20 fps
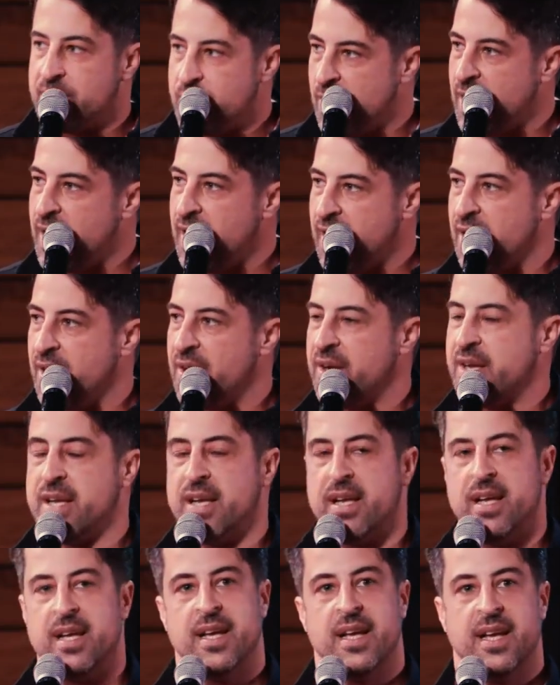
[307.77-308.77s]
wow,
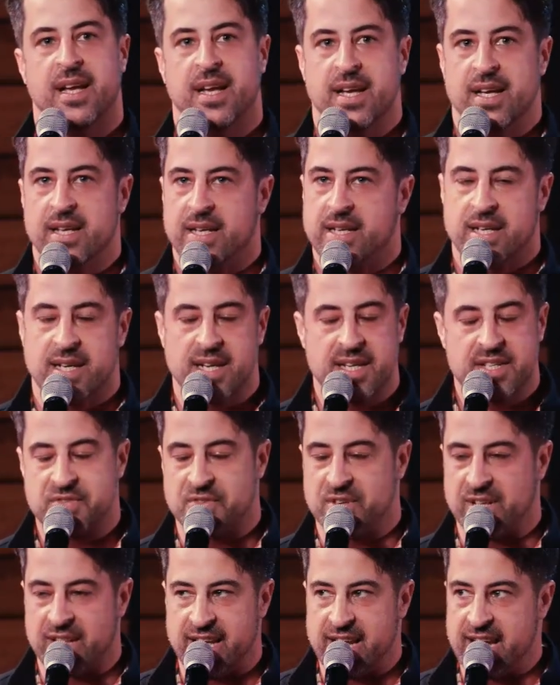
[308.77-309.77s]
just
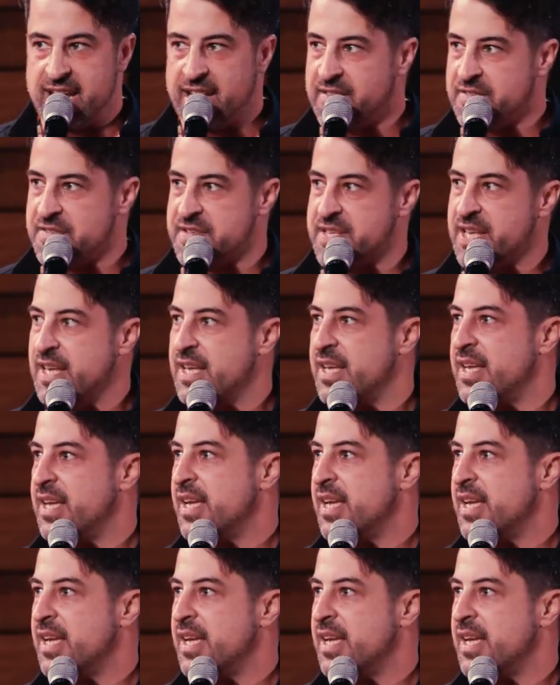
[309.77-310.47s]
relieved.